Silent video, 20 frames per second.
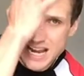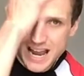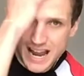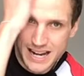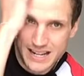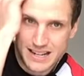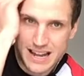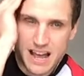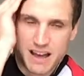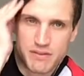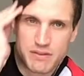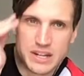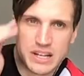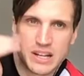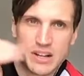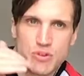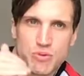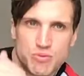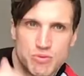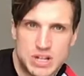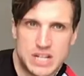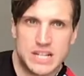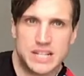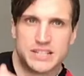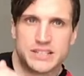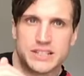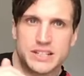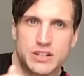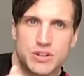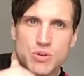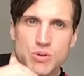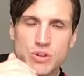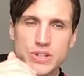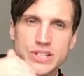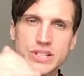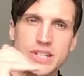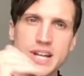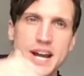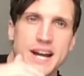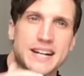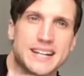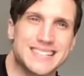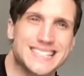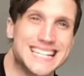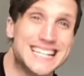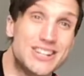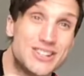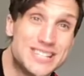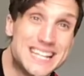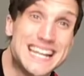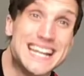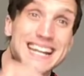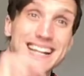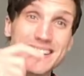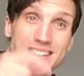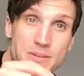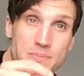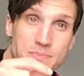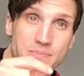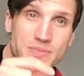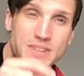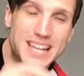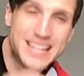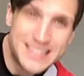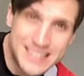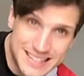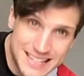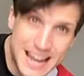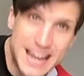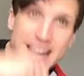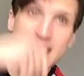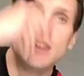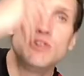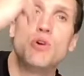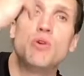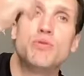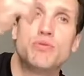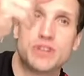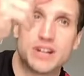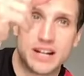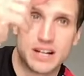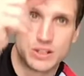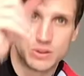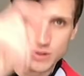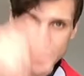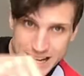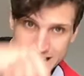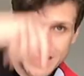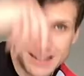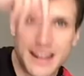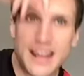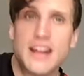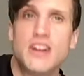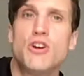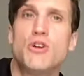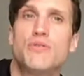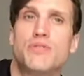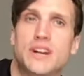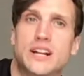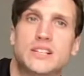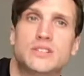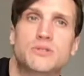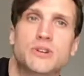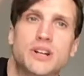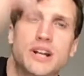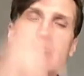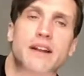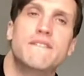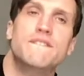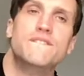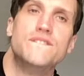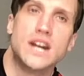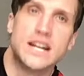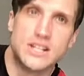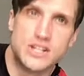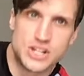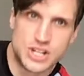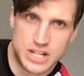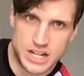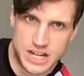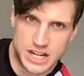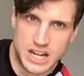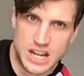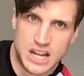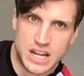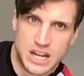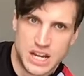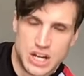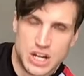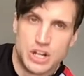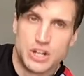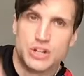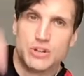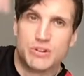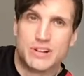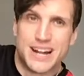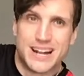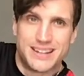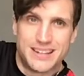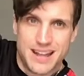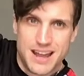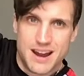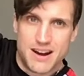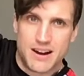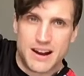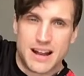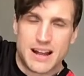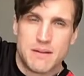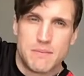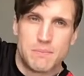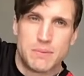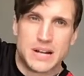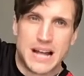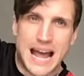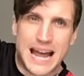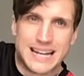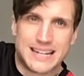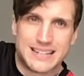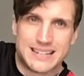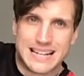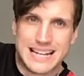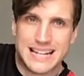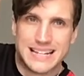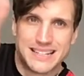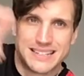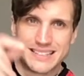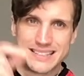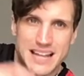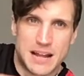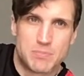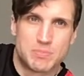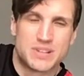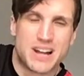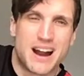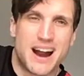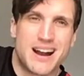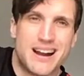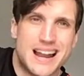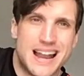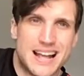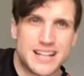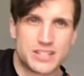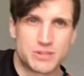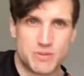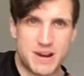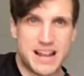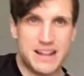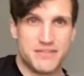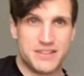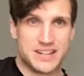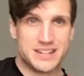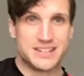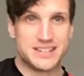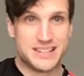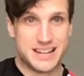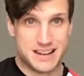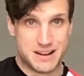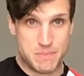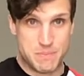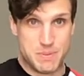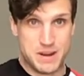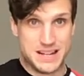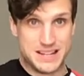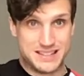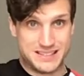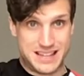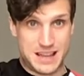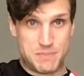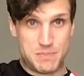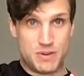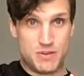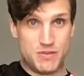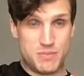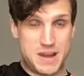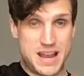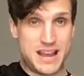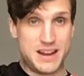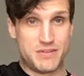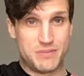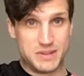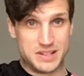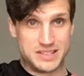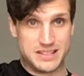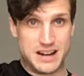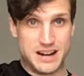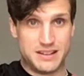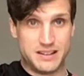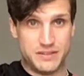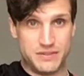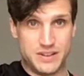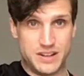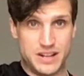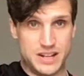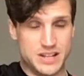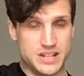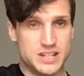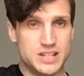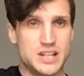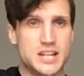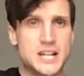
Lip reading: and having realistic goals and targets and just hit them. And then go for the next one. And then go for the next one. Eventually you'll get there. And little steps are less relevant than the big step you've made from the start to finish.